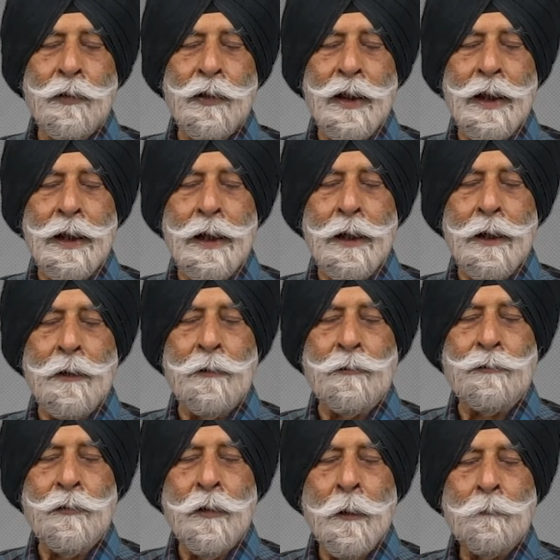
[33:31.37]
thinking
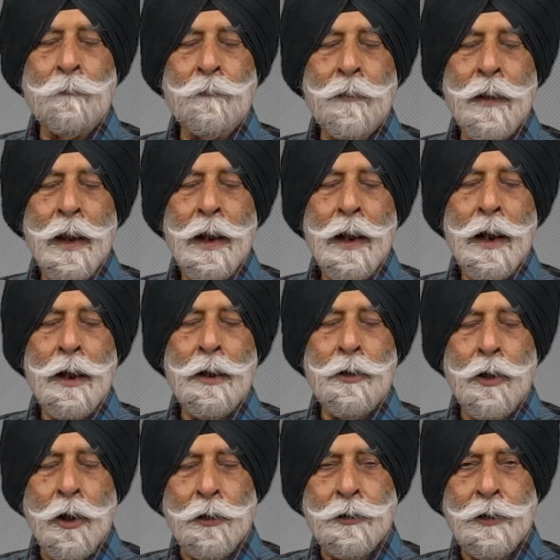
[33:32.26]
of
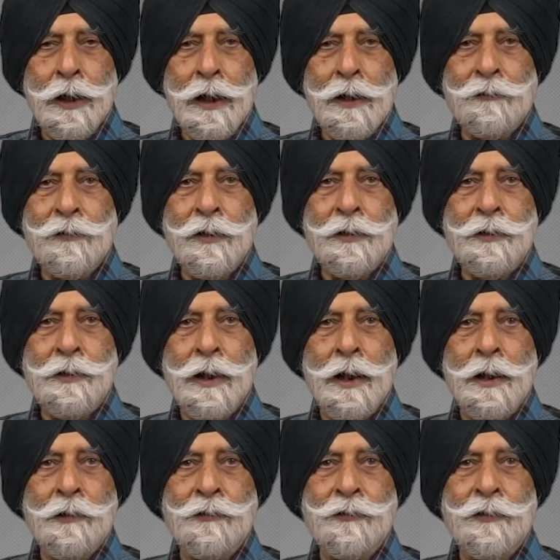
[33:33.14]
allotting as a
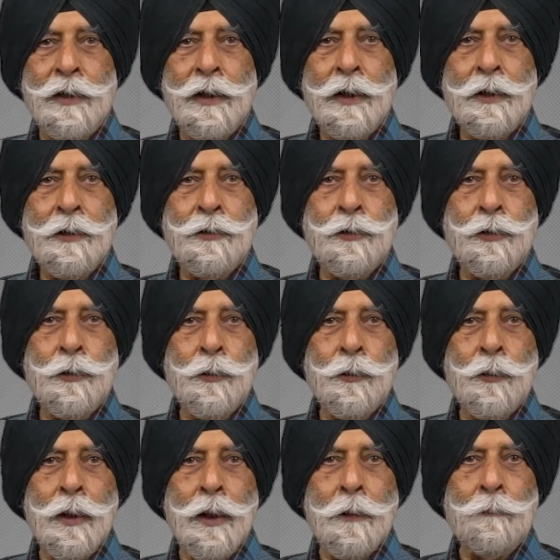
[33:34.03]
task
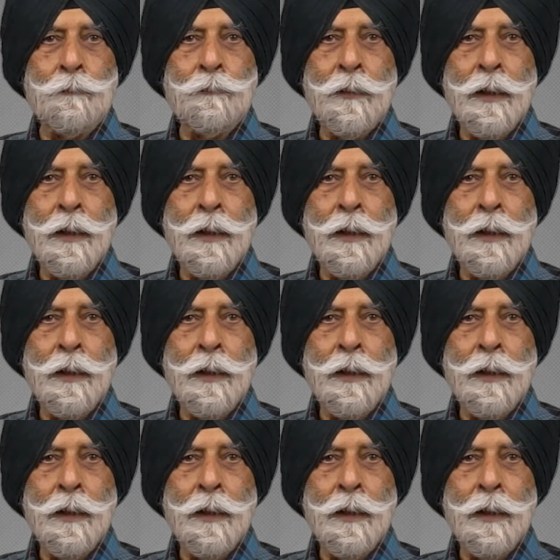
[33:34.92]
to a